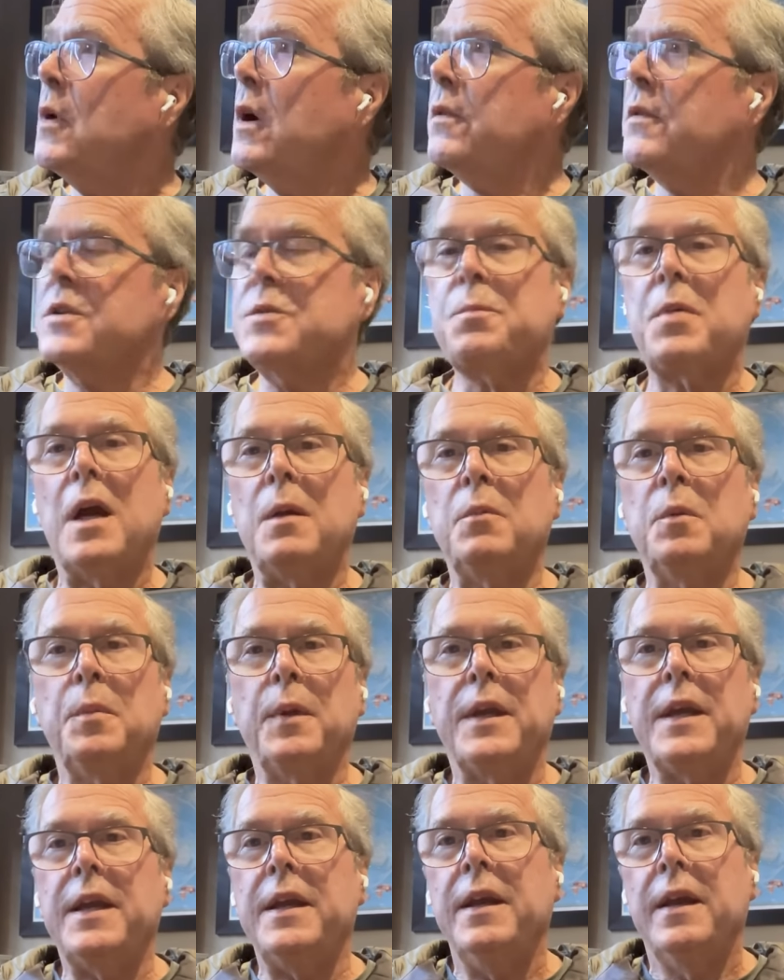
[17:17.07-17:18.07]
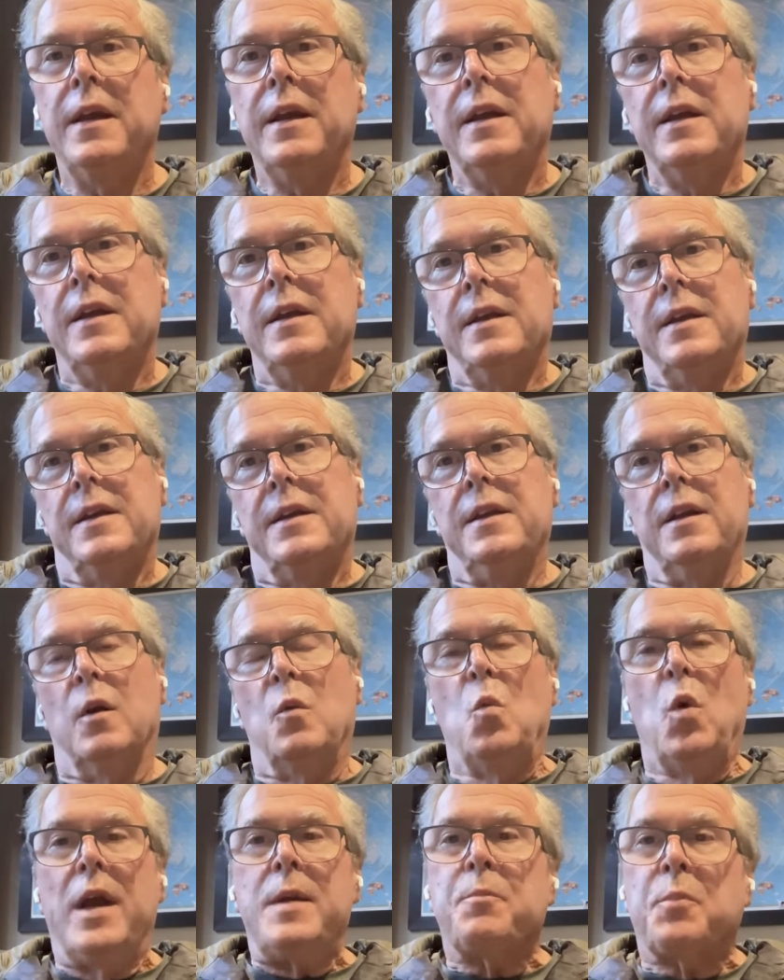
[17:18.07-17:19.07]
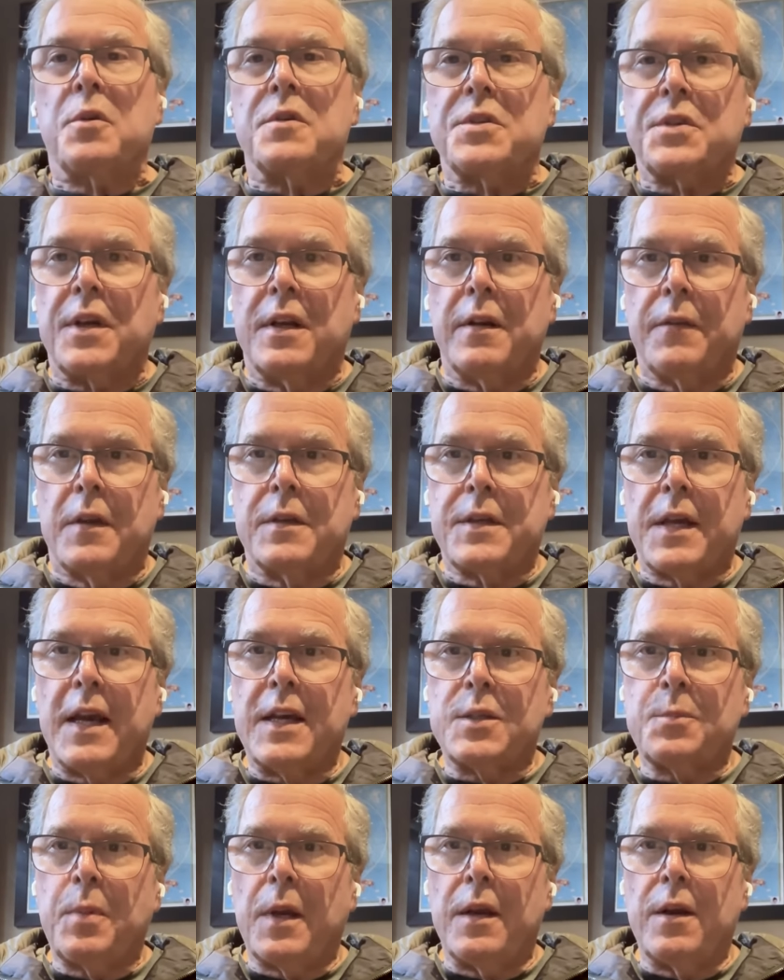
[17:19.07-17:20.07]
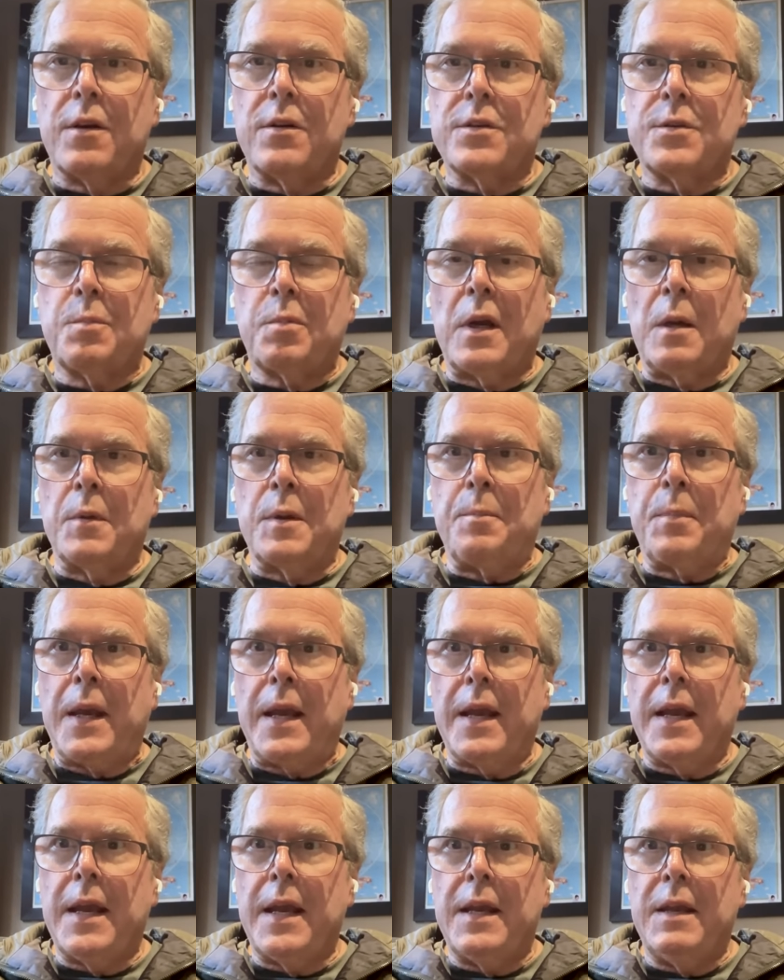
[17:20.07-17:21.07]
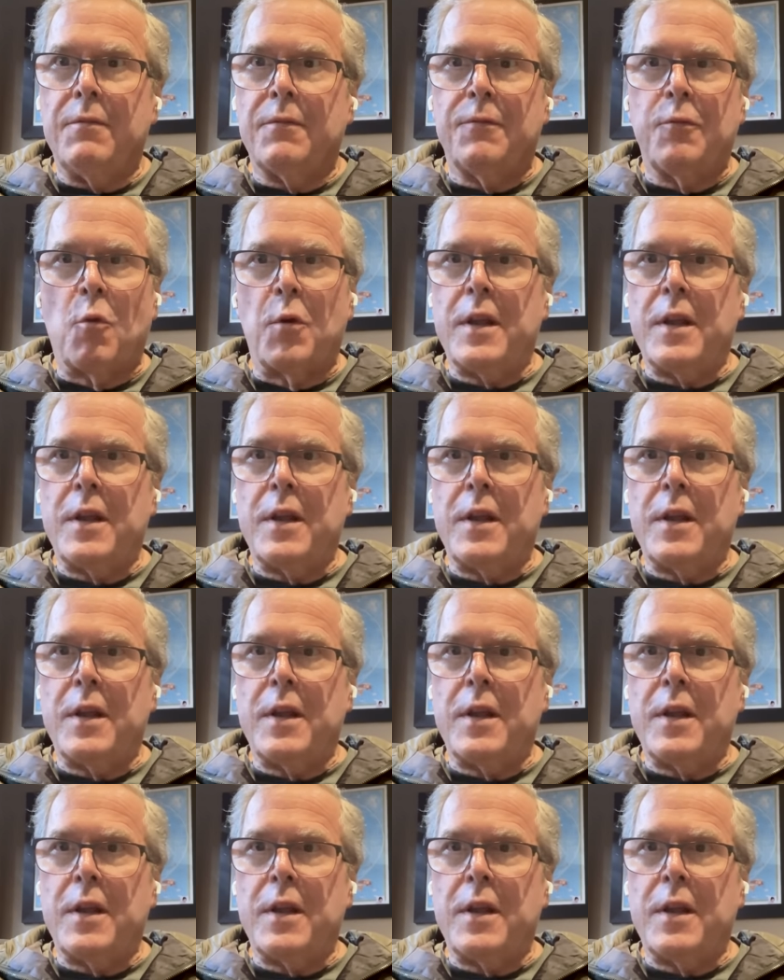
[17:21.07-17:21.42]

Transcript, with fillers: Well, there's probably you know, 1% of the taxpayers probably pay